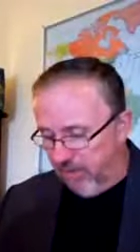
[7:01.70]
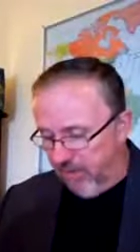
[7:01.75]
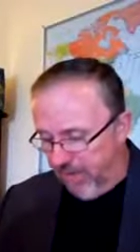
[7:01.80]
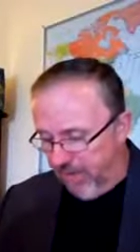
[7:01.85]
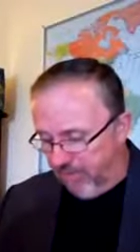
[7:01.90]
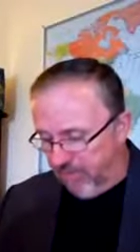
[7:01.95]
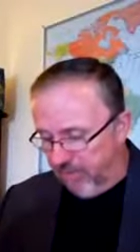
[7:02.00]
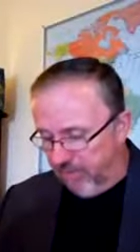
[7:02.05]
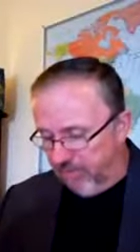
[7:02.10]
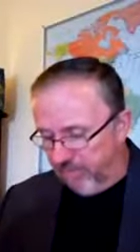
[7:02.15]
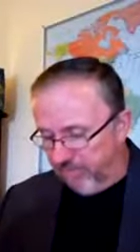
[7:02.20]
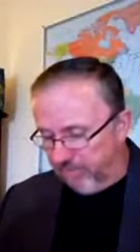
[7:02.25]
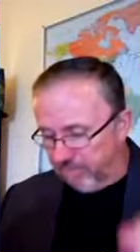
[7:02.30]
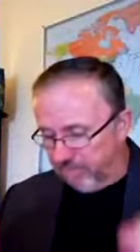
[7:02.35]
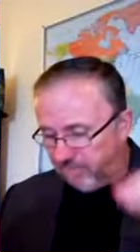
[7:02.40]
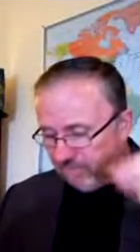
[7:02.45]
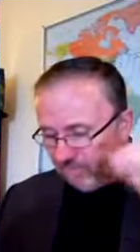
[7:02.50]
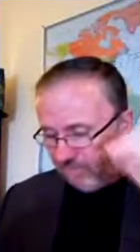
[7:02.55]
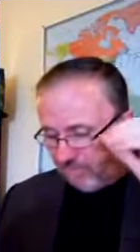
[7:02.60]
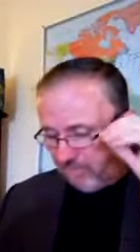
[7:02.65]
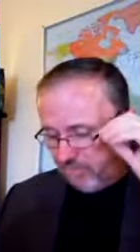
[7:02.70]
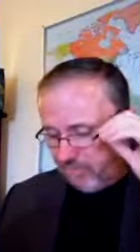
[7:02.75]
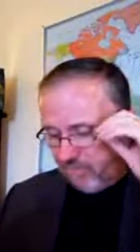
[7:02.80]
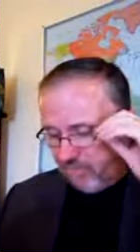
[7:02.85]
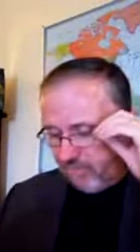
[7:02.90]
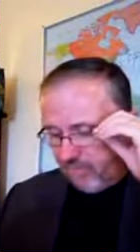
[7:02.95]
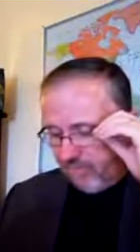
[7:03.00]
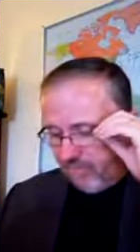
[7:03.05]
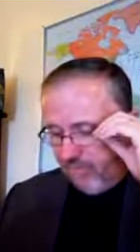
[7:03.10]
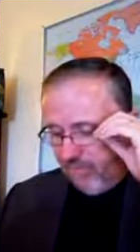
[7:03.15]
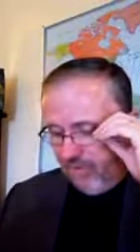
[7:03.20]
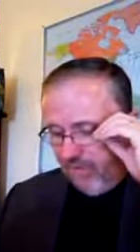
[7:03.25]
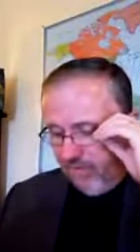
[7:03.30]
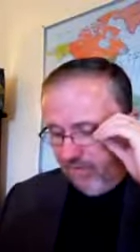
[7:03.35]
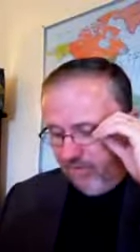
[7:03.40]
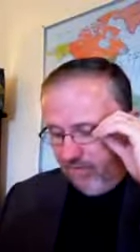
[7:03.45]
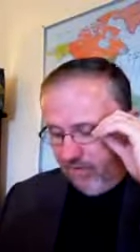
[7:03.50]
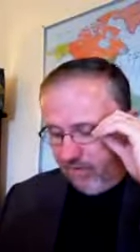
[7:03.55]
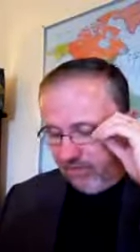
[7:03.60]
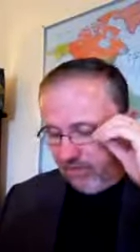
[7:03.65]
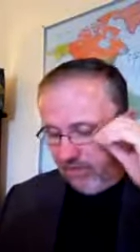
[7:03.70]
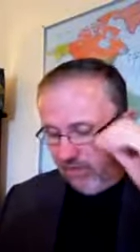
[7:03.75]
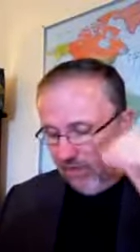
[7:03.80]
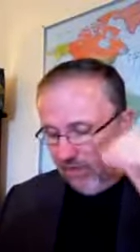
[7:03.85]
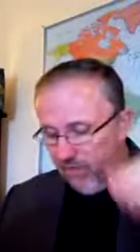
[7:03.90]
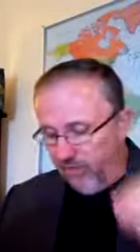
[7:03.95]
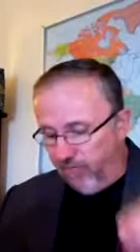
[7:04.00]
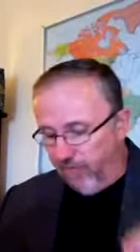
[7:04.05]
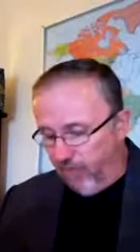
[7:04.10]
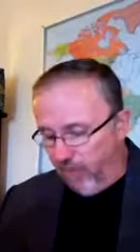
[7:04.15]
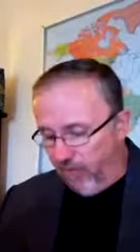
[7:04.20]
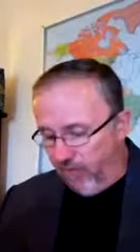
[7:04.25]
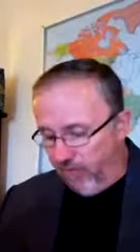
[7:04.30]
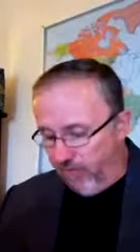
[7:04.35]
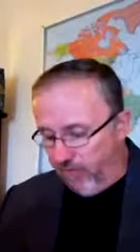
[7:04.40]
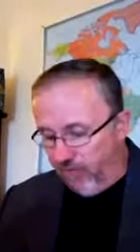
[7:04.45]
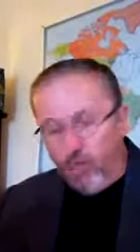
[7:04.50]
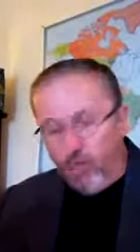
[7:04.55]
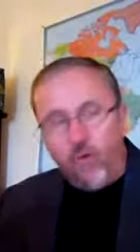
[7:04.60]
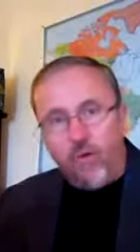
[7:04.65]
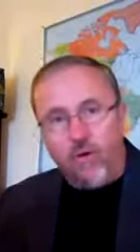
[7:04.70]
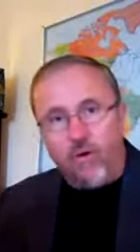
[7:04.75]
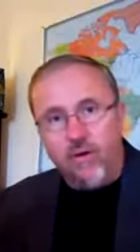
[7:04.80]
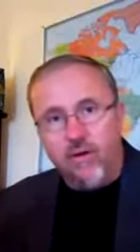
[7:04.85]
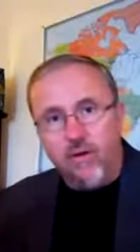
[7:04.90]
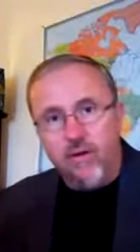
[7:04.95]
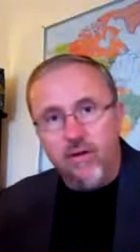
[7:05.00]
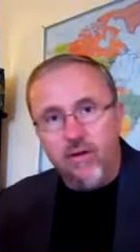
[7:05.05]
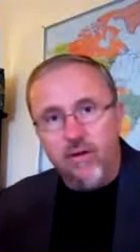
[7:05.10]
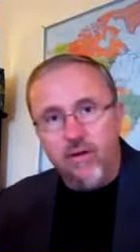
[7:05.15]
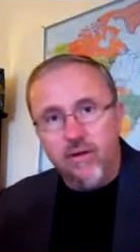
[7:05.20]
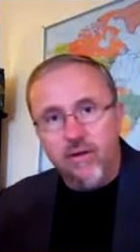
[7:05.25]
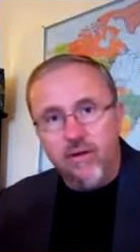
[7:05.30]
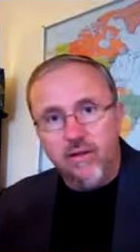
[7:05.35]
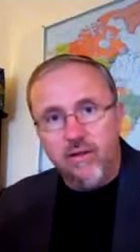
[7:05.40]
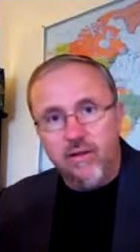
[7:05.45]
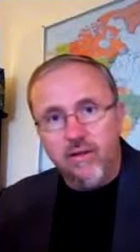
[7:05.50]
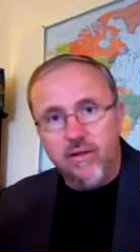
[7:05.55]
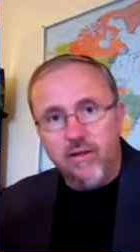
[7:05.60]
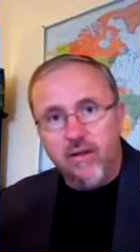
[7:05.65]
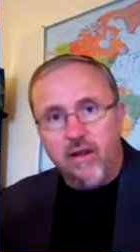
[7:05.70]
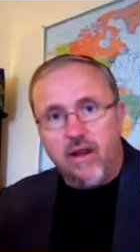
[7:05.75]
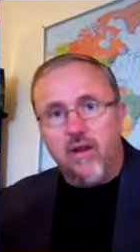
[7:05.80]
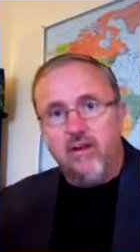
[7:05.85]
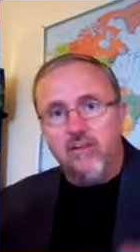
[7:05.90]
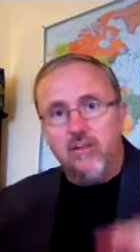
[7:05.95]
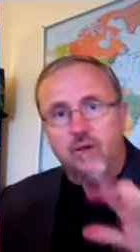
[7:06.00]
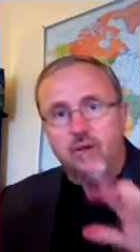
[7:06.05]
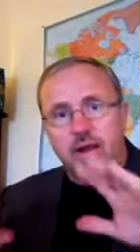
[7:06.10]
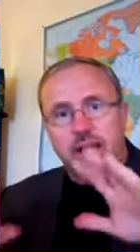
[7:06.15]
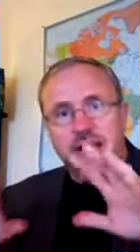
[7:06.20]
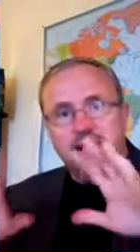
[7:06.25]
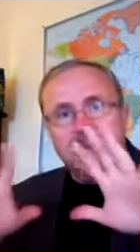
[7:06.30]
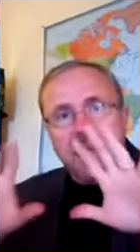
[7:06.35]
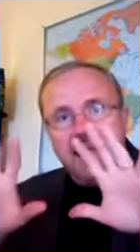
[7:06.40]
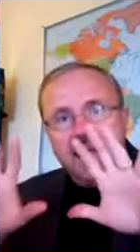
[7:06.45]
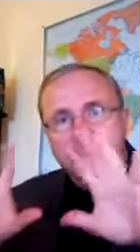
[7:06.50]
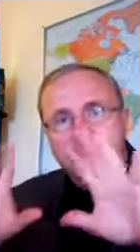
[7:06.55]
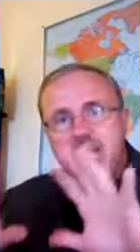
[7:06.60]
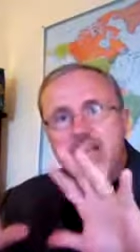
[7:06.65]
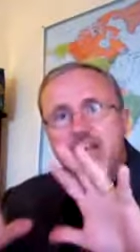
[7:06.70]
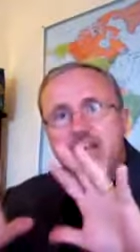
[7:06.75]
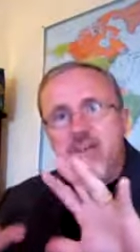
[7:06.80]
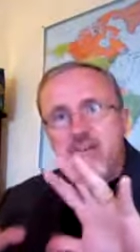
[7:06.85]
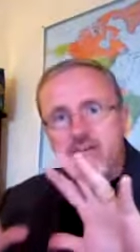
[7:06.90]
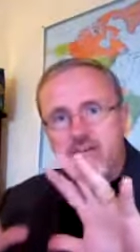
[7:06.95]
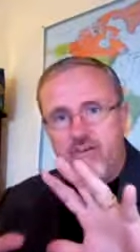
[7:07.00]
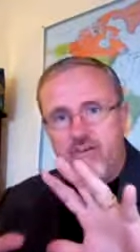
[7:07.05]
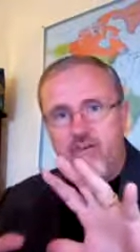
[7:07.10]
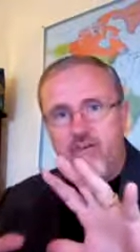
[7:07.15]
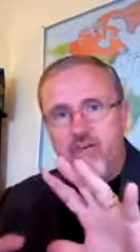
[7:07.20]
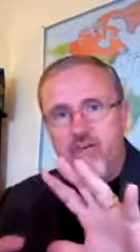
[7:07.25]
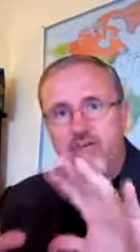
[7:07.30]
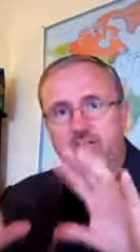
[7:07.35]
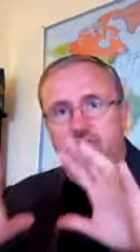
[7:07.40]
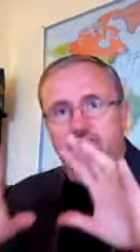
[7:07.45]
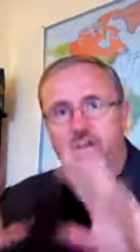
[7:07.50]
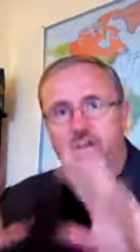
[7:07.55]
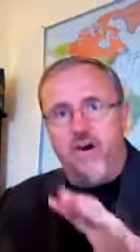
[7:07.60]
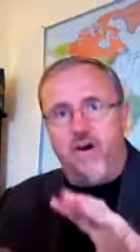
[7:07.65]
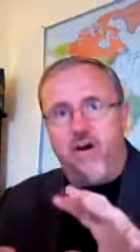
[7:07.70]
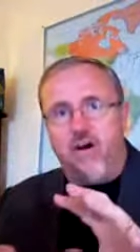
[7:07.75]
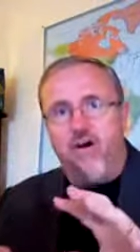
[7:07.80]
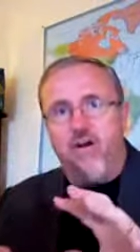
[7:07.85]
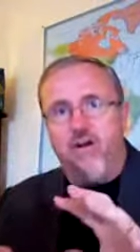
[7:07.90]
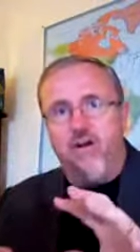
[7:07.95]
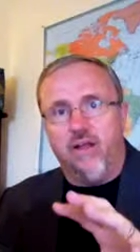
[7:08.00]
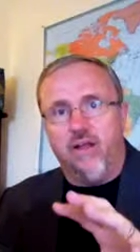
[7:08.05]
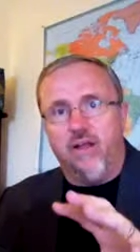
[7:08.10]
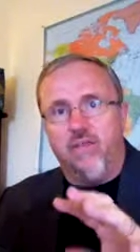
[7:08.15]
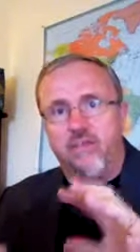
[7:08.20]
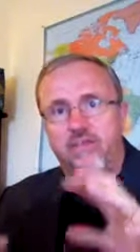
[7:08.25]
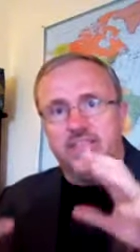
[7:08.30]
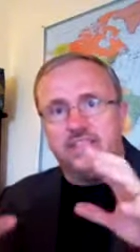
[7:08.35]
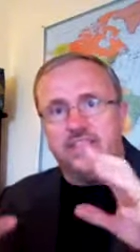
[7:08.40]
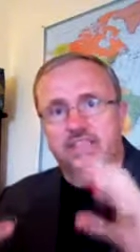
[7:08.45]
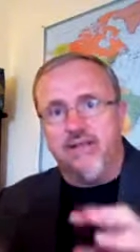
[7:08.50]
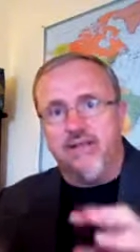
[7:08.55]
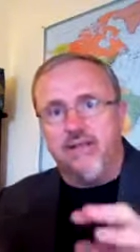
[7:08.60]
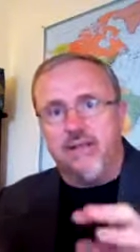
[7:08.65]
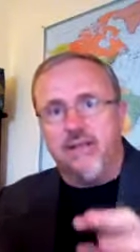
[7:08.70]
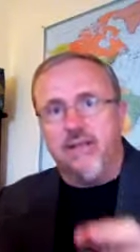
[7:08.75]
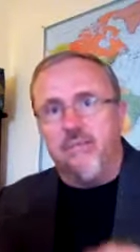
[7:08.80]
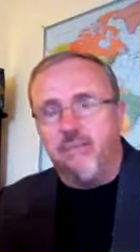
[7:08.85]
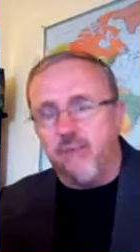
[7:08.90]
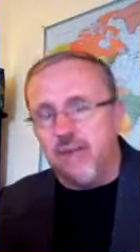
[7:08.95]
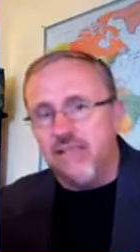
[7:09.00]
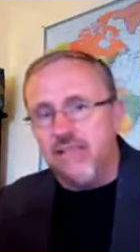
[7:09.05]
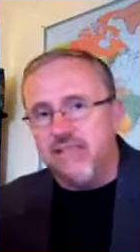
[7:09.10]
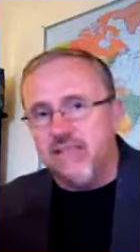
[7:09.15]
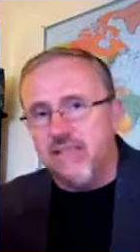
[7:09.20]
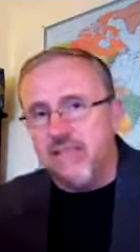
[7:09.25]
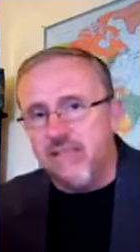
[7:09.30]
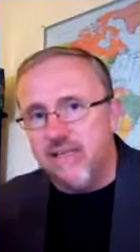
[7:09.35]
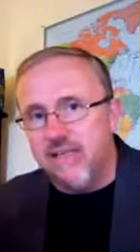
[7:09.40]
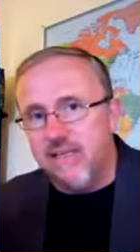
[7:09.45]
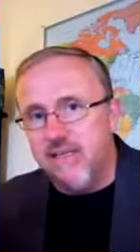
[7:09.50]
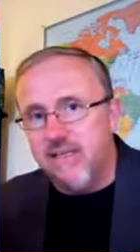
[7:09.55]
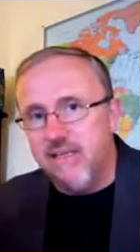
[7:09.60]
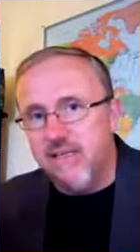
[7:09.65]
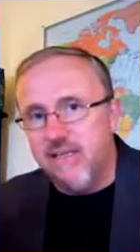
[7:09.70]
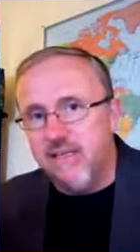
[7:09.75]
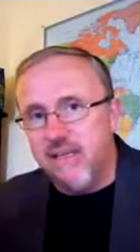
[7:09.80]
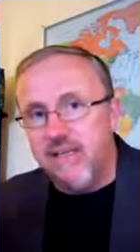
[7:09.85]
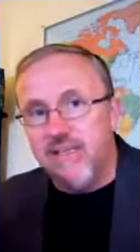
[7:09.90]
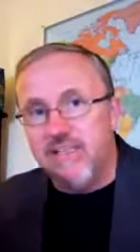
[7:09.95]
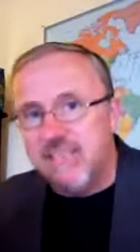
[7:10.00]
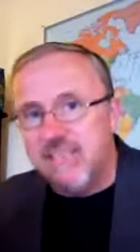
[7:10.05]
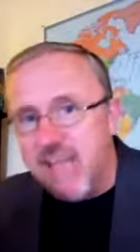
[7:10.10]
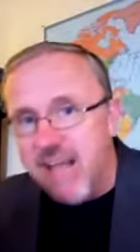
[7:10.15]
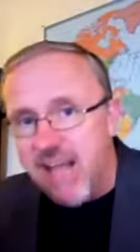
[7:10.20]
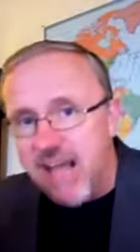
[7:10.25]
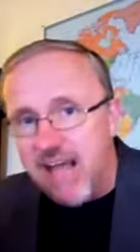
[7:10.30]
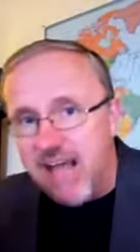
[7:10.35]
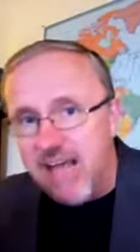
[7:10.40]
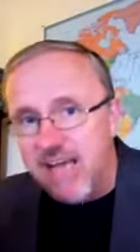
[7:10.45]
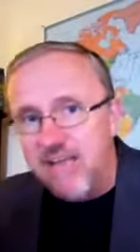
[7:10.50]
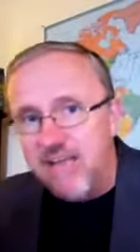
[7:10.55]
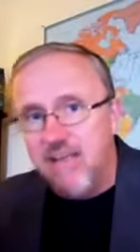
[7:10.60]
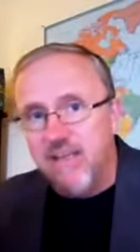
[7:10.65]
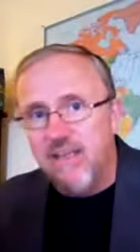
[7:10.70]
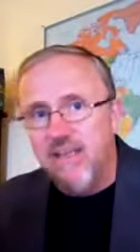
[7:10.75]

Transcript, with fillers: 11, verse 44, are trying to hinder the fall of Syrian President Assad.